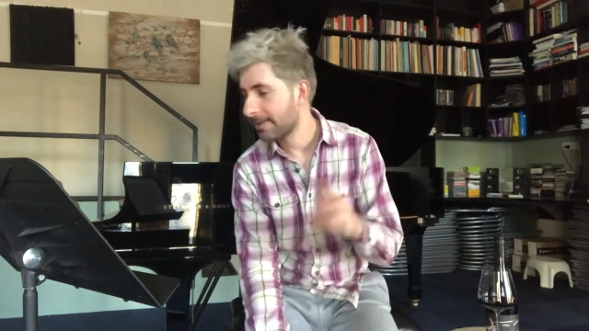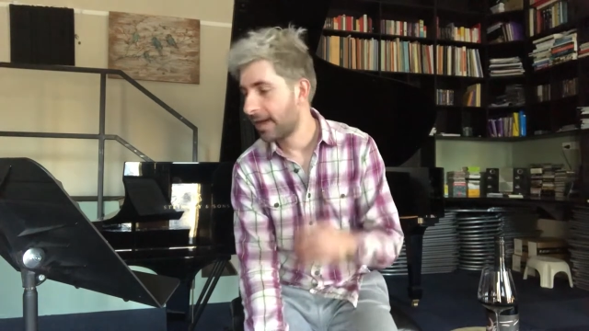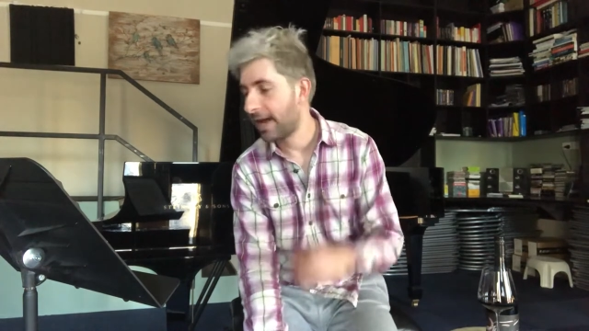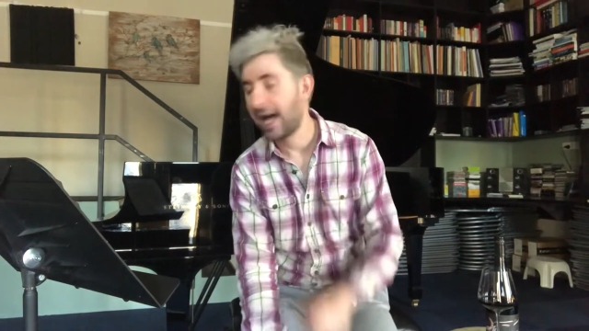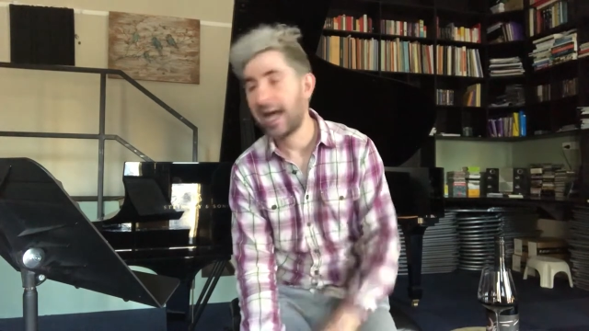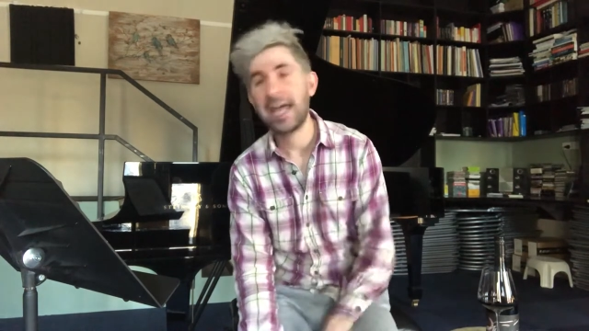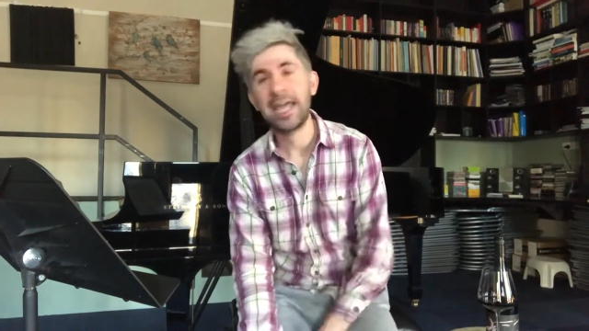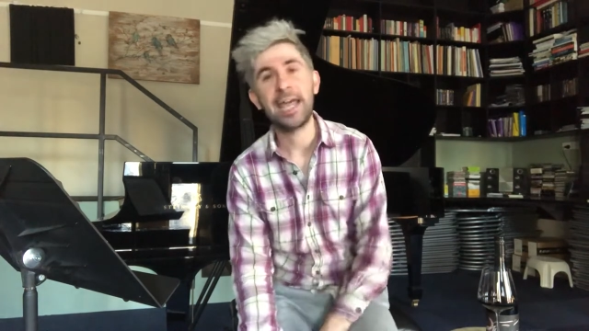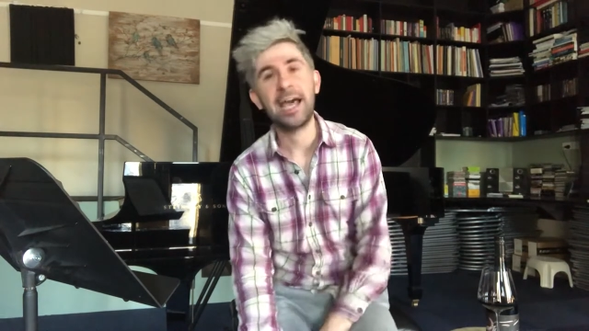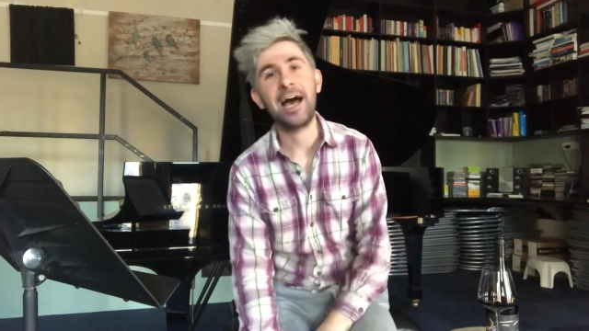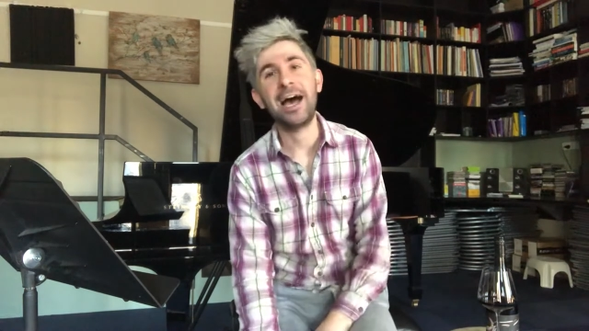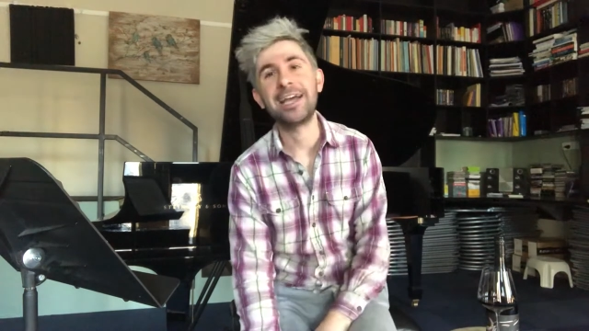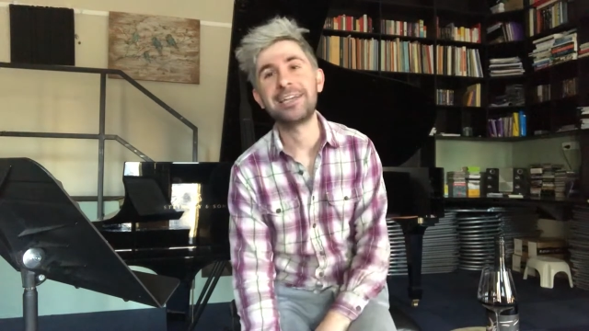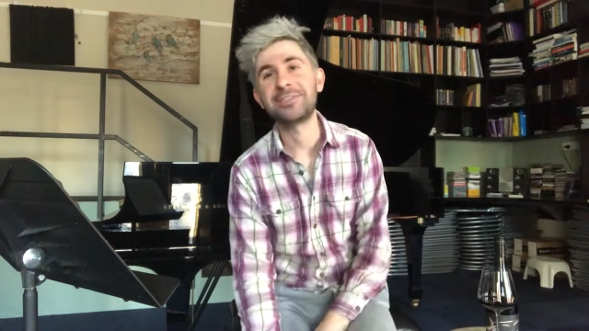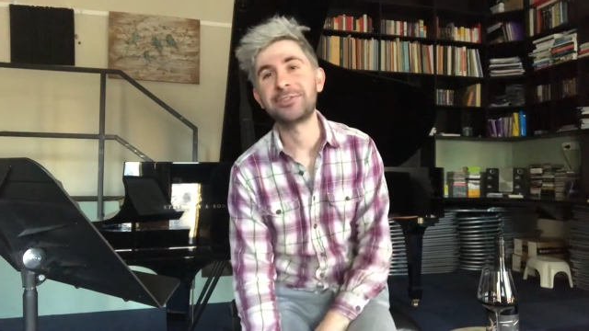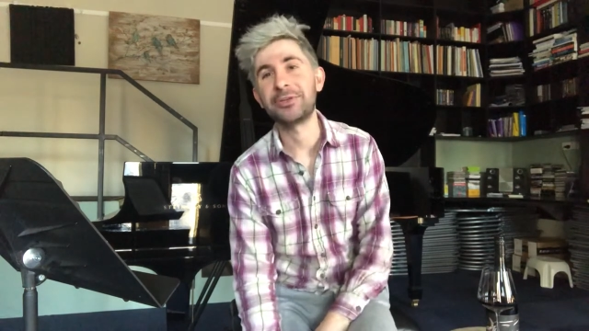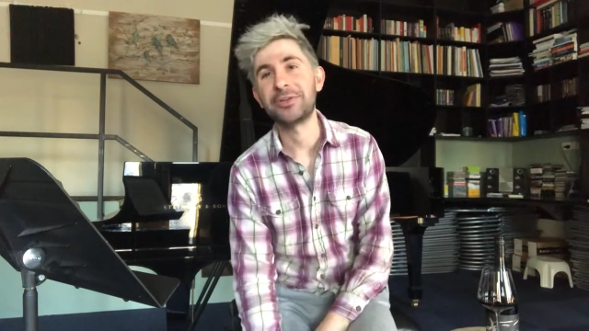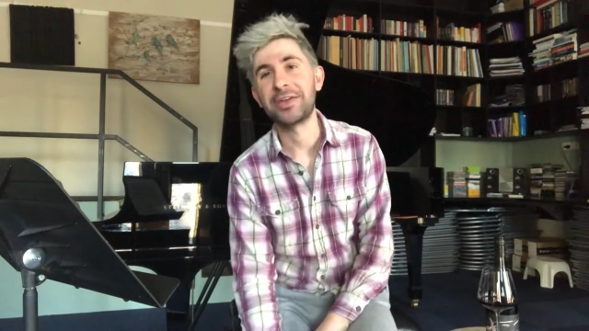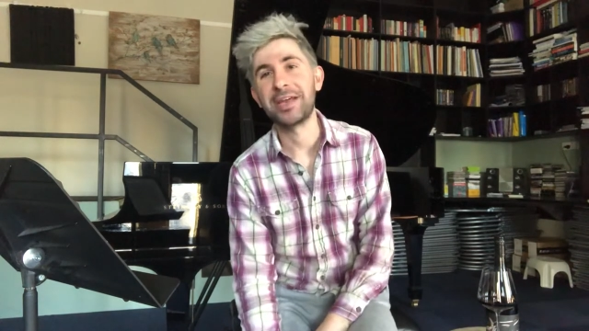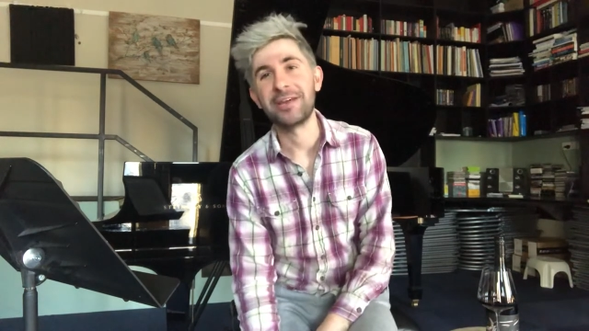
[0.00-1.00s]
I
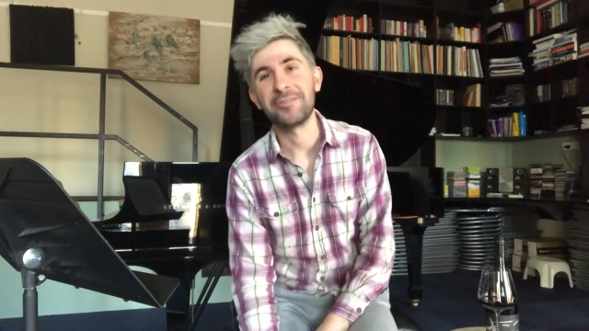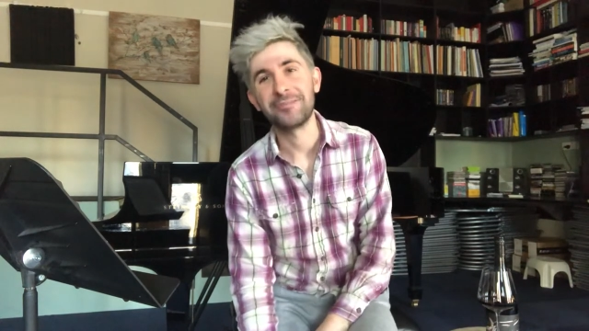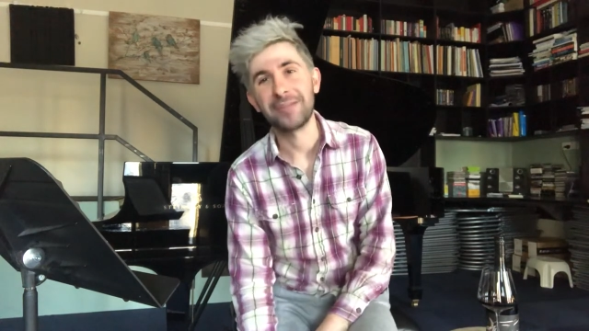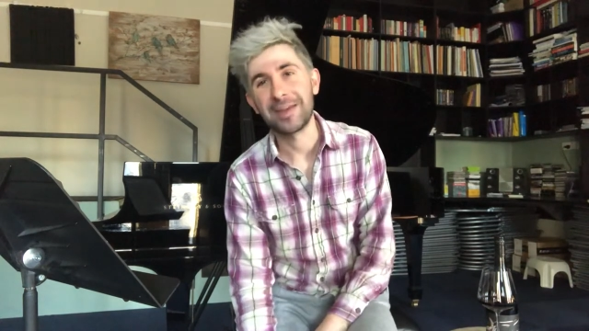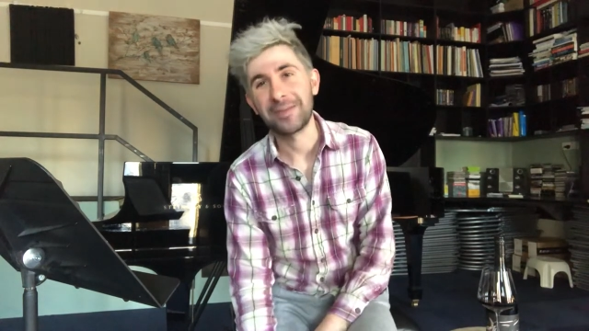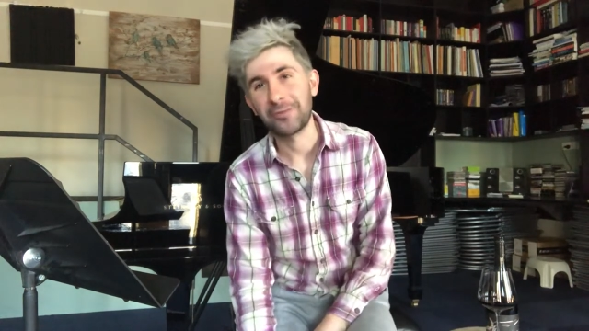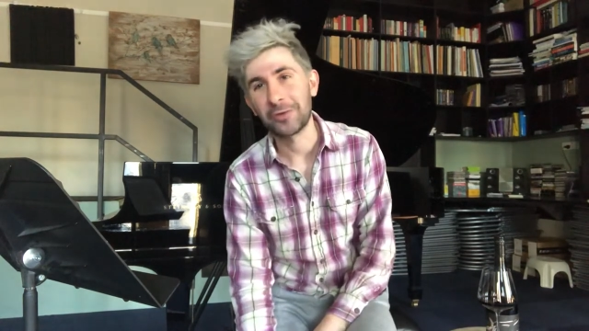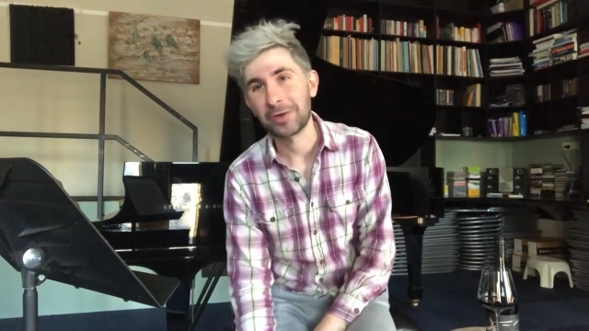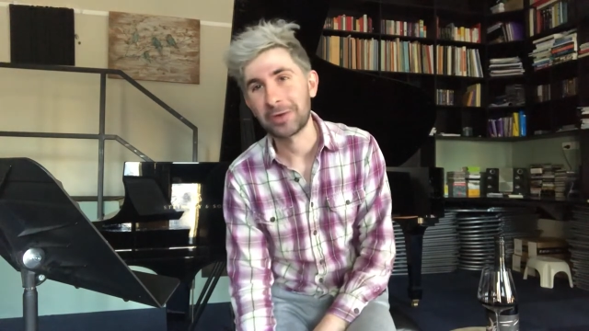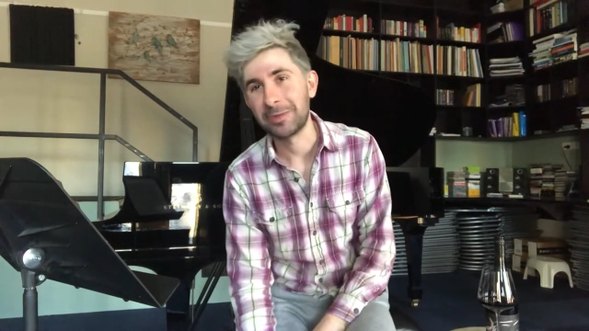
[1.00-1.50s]
don't have favorite